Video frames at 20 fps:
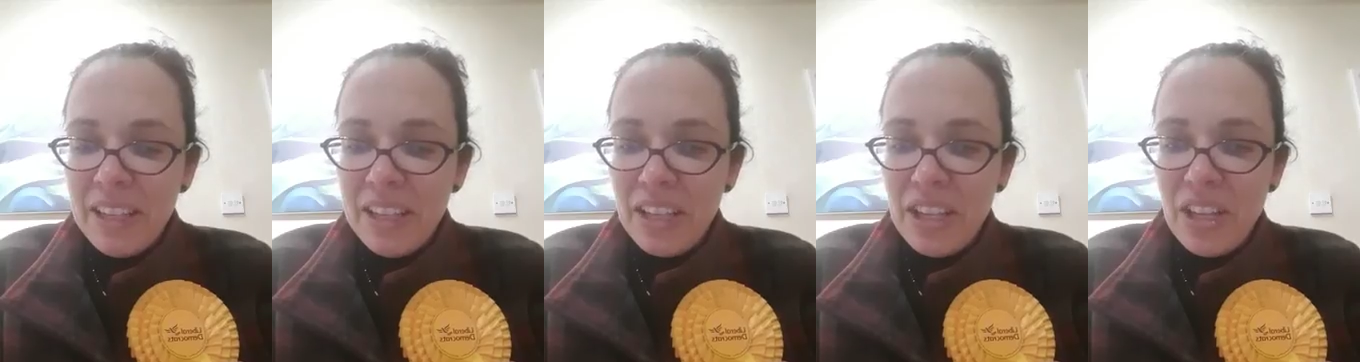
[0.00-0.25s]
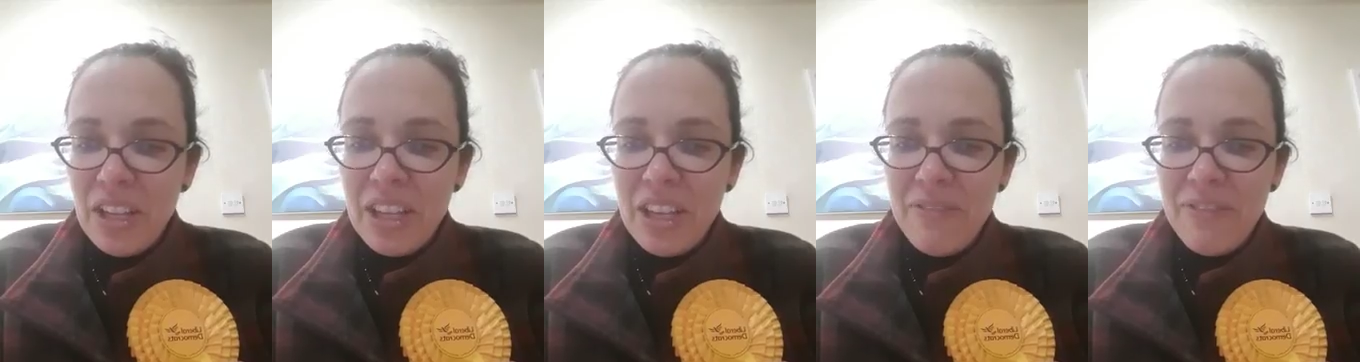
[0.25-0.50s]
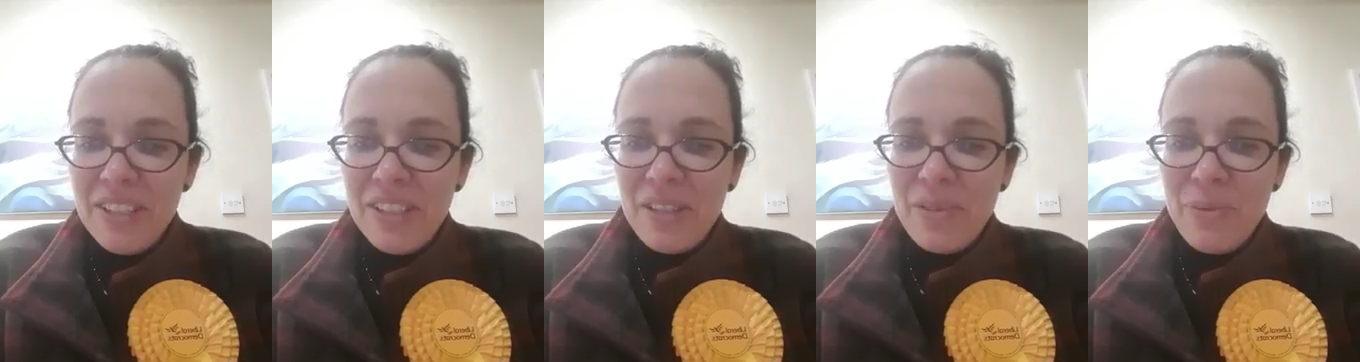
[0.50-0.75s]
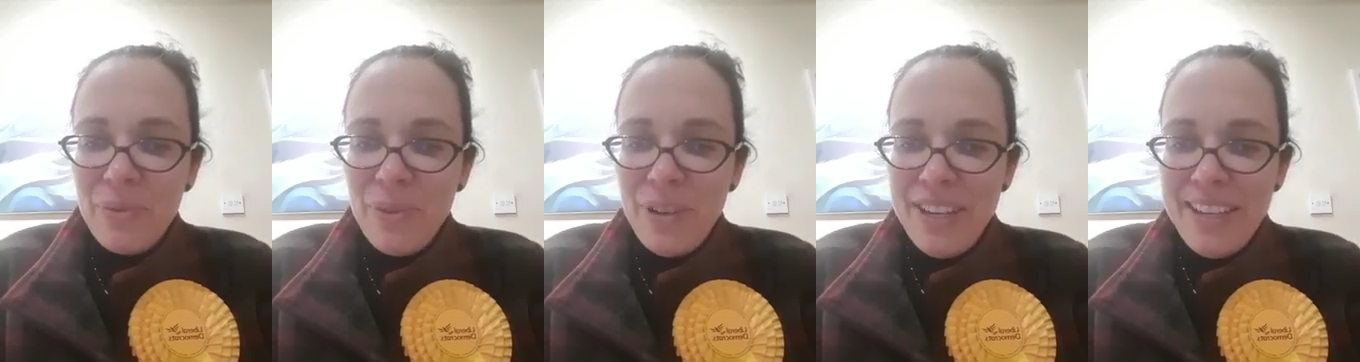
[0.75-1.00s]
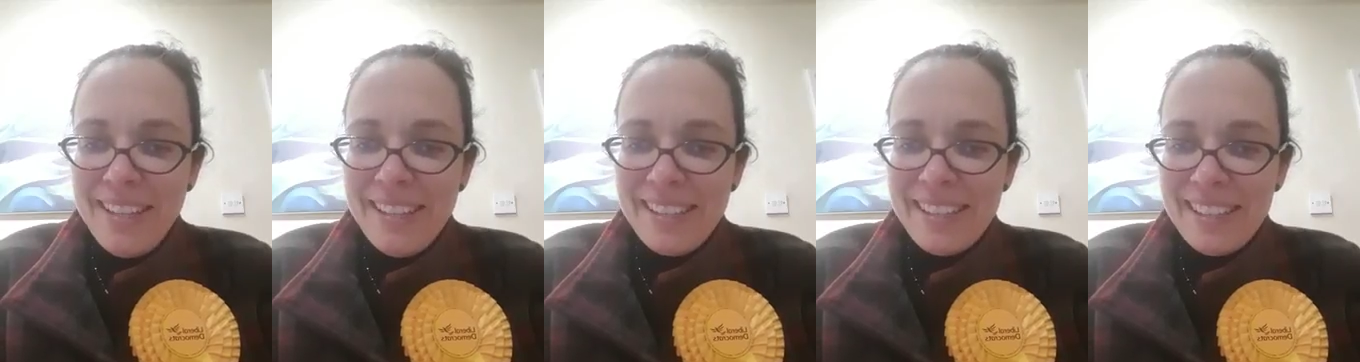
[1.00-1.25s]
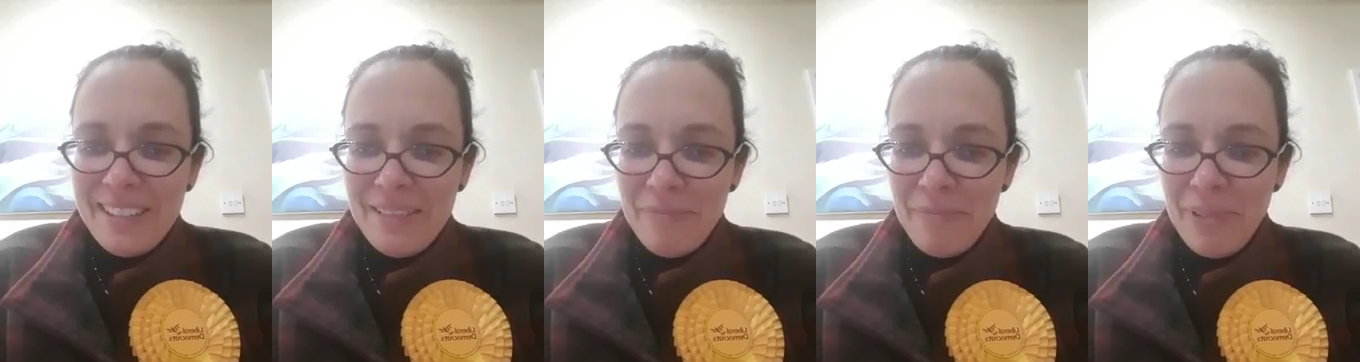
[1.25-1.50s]
Can you give us a
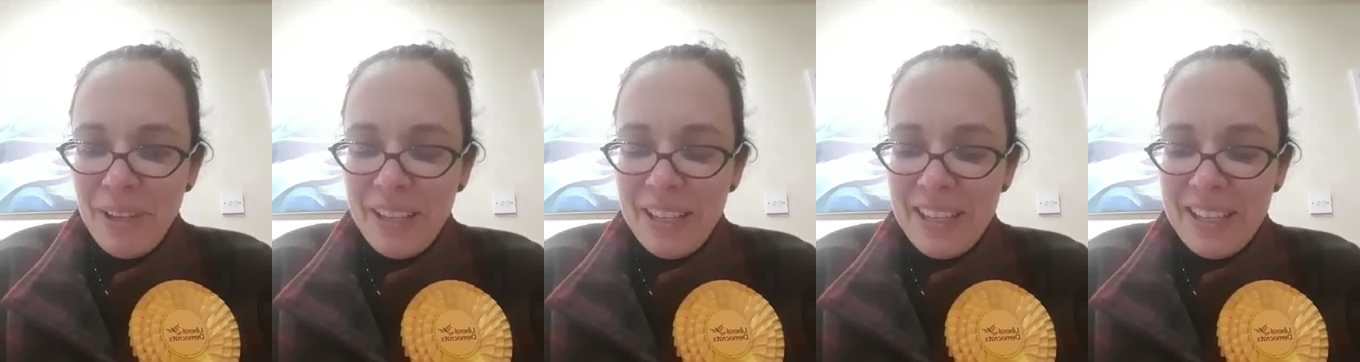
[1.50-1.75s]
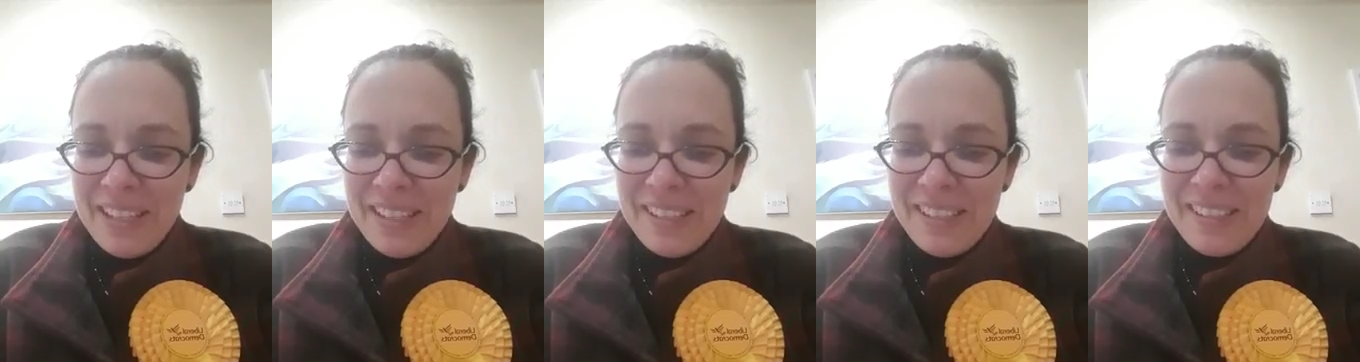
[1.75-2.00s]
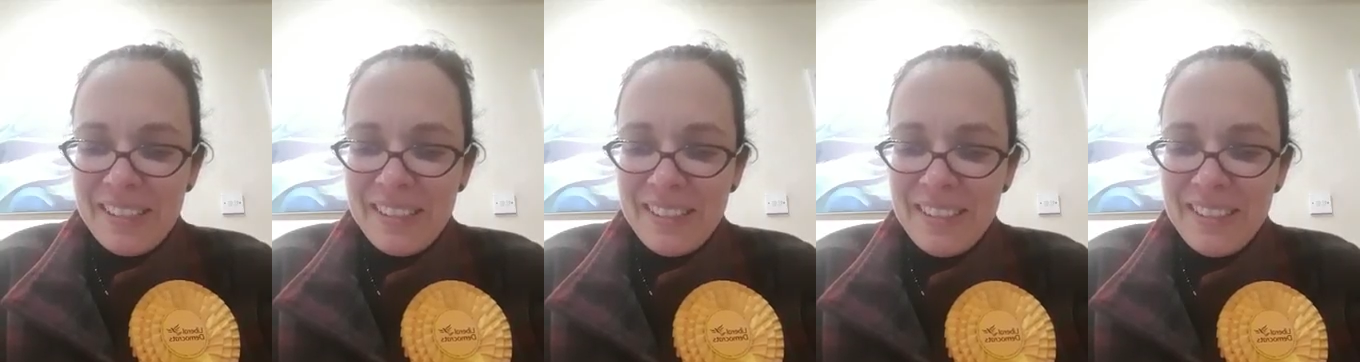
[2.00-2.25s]
reason, please?